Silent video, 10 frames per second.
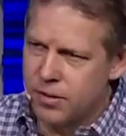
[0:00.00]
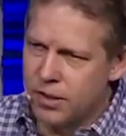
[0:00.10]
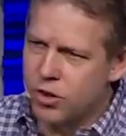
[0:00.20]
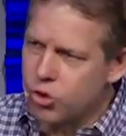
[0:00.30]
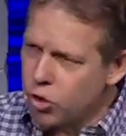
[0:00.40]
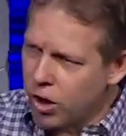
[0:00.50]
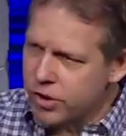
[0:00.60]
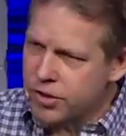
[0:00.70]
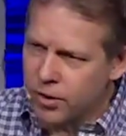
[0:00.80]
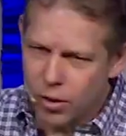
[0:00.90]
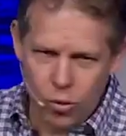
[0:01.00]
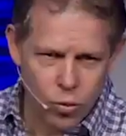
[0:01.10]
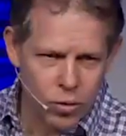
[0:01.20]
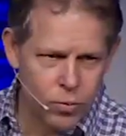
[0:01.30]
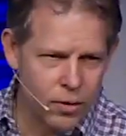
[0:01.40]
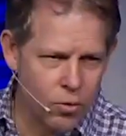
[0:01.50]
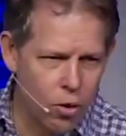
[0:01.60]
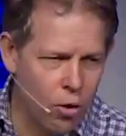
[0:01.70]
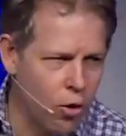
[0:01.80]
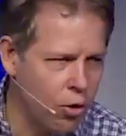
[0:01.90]
says, Trust in the Lord with
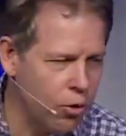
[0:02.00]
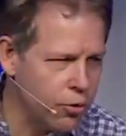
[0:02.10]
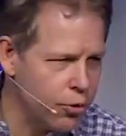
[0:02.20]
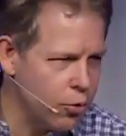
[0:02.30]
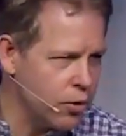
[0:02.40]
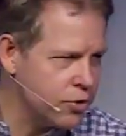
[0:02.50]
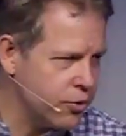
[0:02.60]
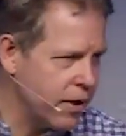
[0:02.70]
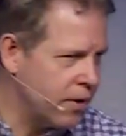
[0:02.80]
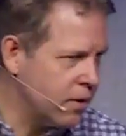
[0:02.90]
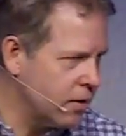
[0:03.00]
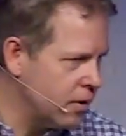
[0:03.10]
all your strength.